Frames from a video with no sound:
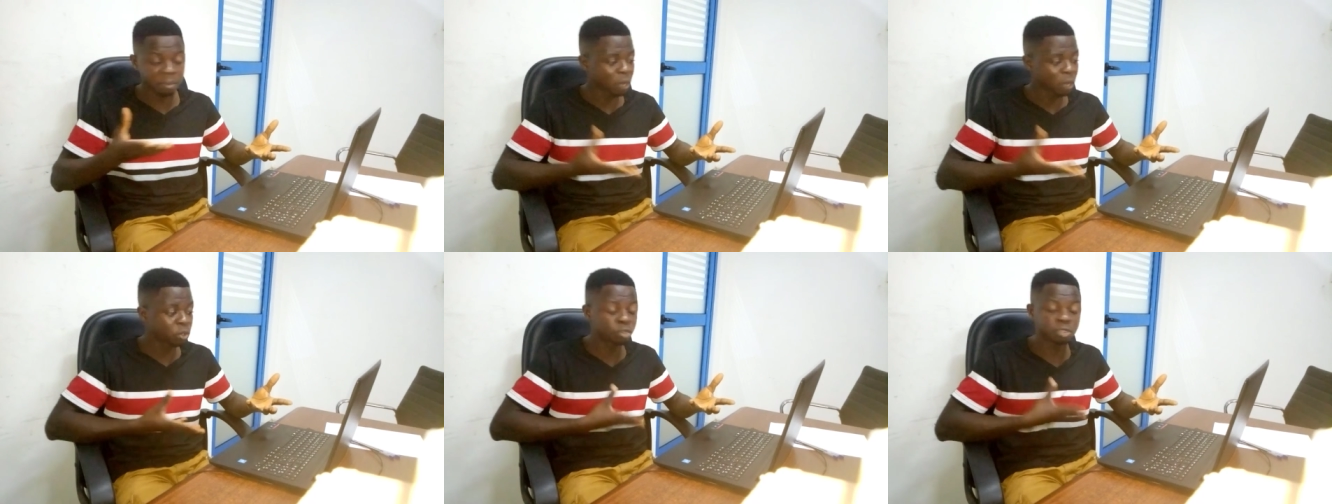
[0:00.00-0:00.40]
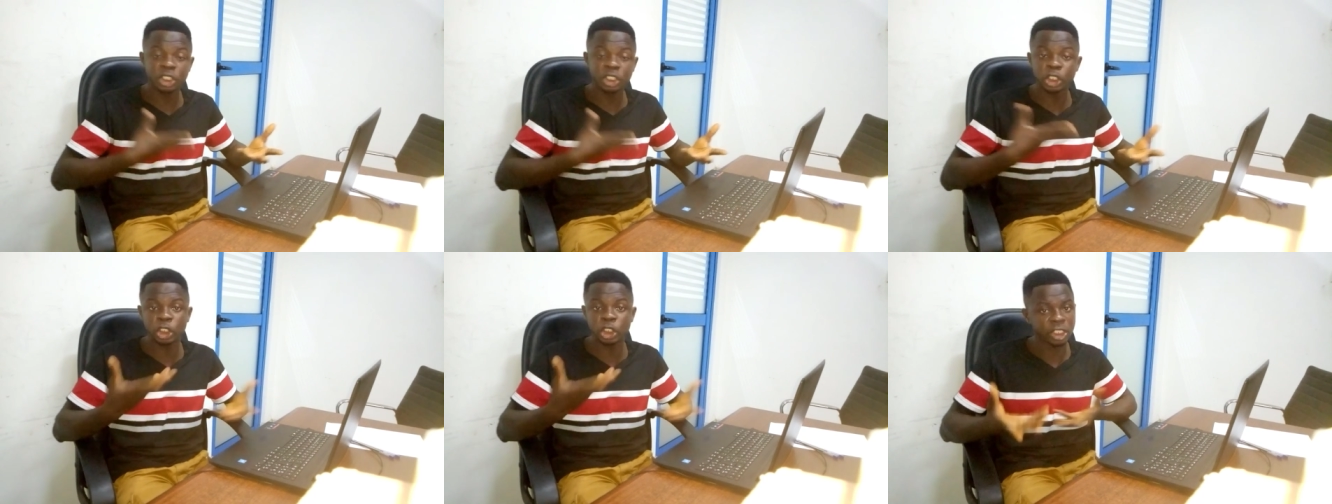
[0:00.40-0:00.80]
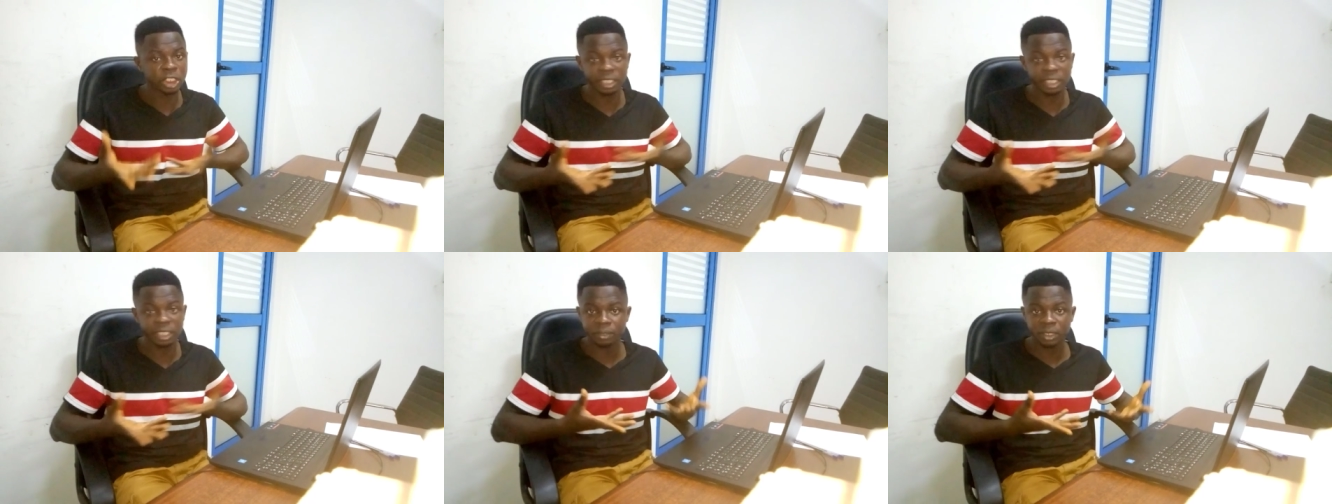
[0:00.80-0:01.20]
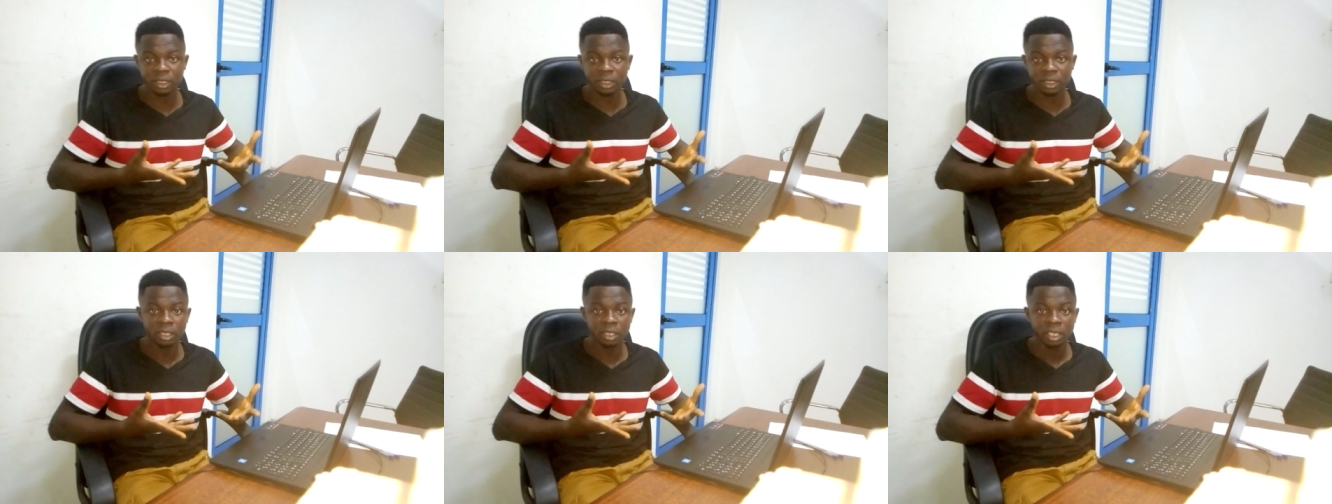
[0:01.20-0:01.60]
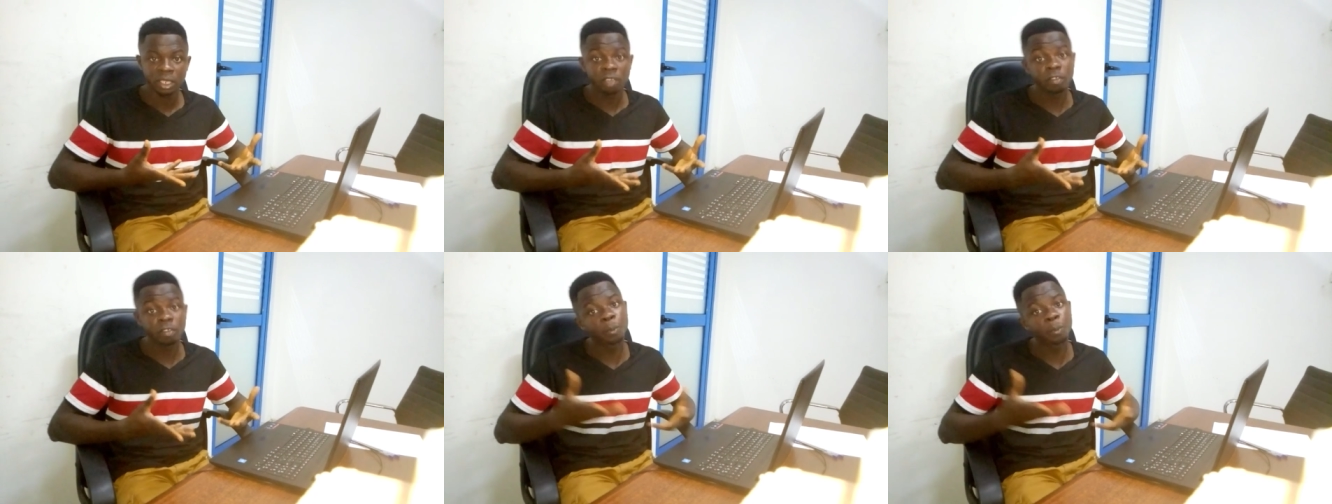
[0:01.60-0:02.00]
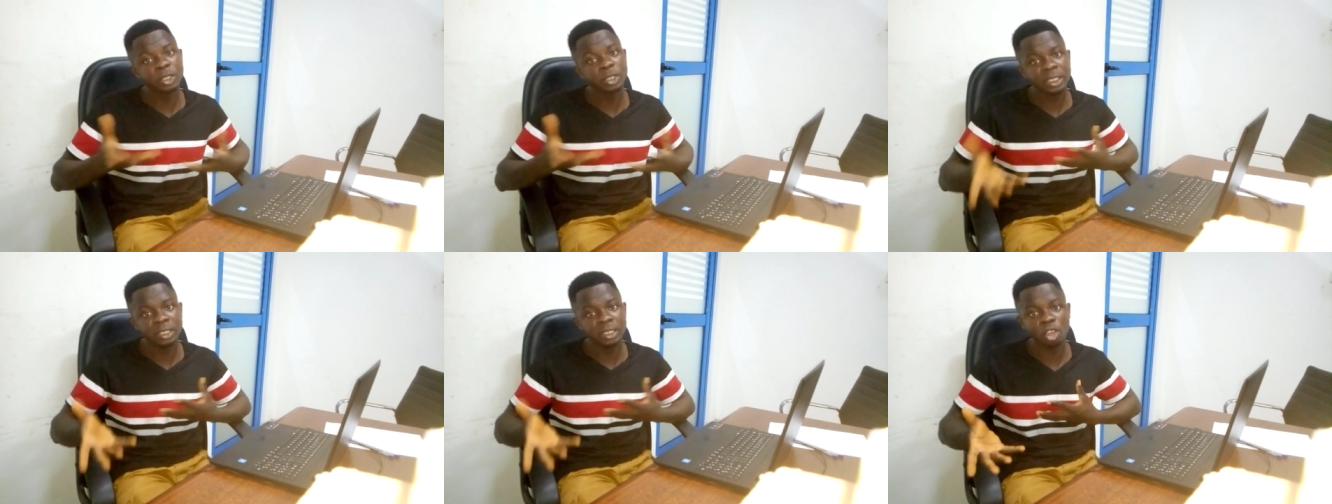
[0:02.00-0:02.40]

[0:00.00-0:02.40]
Okay, thank you for watching and I'll see you in my next